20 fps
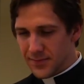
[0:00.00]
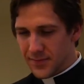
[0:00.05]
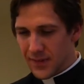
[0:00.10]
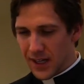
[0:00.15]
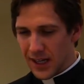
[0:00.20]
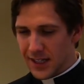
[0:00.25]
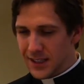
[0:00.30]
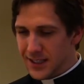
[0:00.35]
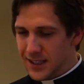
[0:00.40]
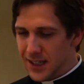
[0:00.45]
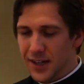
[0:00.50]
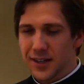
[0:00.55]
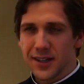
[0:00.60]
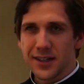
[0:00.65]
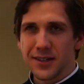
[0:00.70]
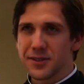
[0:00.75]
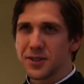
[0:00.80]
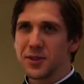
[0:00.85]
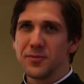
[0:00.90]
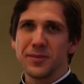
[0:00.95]
He's going to
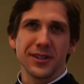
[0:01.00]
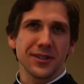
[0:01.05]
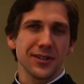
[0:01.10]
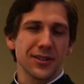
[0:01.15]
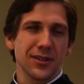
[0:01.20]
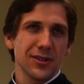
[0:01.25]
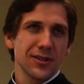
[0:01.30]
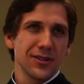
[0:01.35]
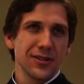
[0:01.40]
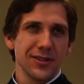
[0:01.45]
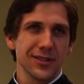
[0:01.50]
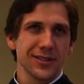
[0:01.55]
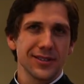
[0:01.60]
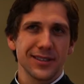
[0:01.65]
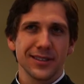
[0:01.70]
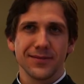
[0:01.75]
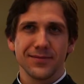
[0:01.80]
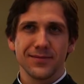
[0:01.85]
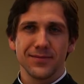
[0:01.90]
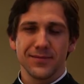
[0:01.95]
do miracles.
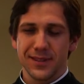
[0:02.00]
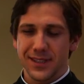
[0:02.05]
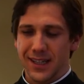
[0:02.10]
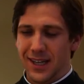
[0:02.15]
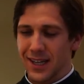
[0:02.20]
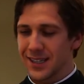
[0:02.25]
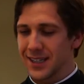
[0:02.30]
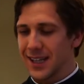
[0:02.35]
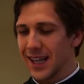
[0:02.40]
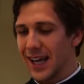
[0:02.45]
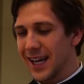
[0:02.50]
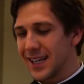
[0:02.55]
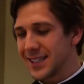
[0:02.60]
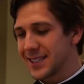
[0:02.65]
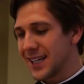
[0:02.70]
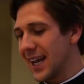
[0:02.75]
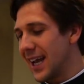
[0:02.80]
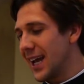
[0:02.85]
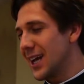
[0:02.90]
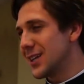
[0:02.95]
He's going to lay his
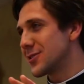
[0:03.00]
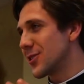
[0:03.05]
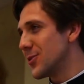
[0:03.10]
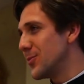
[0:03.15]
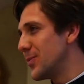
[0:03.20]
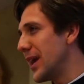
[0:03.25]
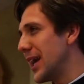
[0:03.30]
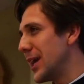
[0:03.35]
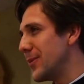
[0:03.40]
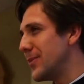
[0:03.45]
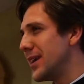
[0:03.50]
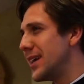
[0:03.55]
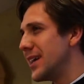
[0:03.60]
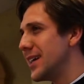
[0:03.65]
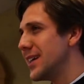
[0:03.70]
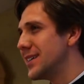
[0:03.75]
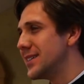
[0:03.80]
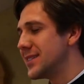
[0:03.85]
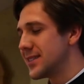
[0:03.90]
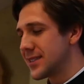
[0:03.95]
hands on
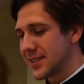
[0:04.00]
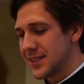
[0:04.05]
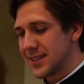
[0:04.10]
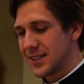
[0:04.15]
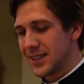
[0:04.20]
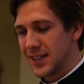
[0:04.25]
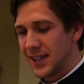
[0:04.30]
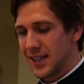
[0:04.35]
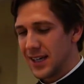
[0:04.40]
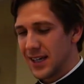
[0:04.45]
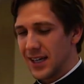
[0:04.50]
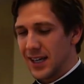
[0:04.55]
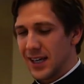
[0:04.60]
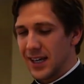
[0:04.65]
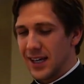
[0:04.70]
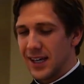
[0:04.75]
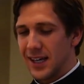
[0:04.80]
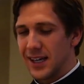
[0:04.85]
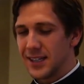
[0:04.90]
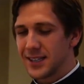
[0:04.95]
babies.
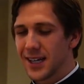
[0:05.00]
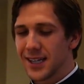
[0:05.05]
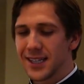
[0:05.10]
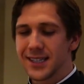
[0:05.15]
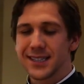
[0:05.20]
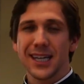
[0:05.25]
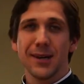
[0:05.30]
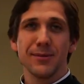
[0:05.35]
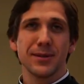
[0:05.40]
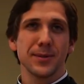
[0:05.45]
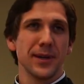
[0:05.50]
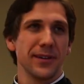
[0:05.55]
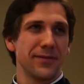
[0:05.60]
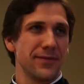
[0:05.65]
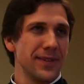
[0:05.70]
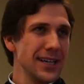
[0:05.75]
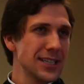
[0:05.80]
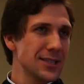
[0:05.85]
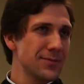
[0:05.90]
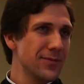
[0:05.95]
He's going to seem to be
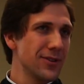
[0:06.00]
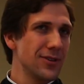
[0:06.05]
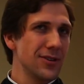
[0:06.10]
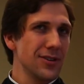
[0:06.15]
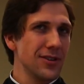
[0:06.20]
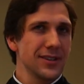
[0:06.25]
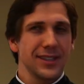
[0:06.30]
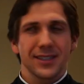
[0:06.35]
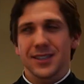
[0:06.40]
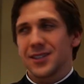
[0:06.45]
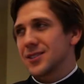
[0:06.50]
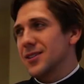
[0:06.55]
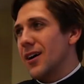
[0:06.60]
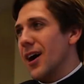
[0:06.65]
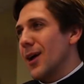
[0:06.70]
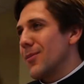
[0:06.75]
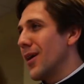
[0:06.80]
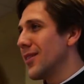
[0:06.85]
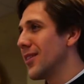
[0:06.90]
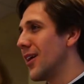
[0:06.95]
peaceful. He's going to talk
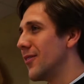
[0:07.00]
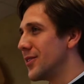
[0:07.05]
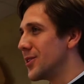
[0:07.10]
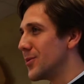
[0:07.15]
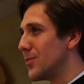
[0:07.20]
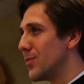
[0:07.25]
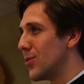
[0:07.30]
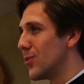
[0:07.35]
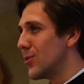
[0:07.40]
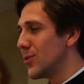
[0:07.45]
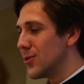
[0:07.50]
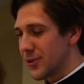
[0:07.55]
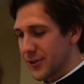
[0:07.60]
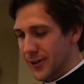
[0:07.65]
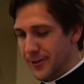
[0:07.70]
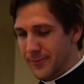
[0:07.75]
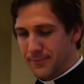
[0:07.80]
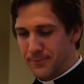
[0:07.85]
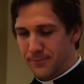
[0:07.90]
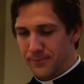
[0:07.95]
about loving the poor.
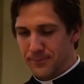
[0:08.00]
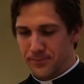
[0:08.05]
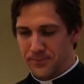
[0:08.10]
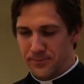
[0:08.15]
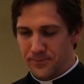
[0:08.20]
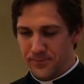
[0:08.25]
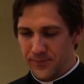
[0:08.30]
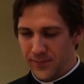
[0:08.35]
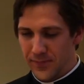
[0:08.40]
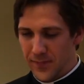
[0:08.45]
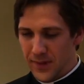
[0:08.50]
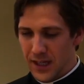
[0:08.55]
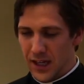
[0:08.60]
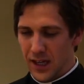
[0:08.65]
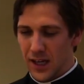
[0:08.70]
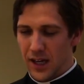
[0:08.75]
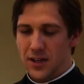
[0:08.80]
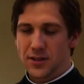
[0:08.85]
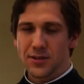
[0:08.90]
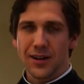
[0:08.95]

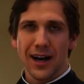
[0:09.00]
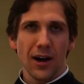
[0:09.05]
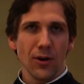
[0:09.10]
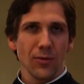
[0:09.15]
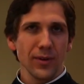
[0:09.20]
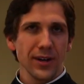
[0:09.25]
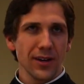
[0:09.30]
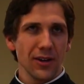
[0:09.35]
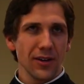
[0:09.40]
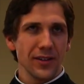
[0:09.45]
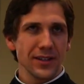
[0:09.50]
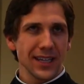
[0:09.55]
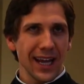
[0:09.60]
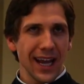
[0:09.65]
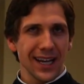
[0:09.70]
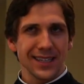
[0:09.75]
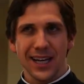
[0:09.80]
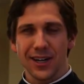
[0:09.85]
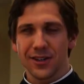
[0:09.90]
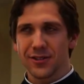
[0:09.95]
So how will we know this
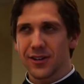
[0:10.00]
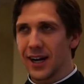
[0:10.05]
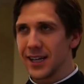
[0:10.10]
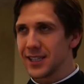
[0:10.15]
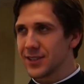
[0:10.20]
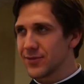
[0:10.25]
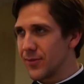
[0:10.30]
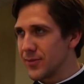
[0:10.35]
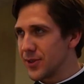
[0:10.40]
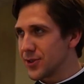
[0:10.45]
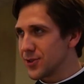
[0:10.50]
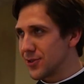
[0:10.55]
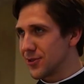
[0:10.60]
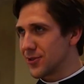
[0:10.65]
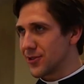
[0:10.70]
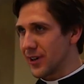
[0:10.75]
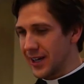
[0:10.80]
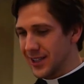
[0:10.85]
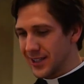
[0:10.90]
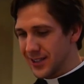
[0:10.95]
Antichrist from the true
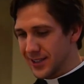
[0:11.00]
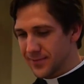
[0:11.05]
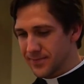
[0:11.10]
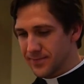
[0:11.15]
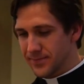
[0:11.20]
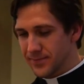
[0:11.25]
Christ?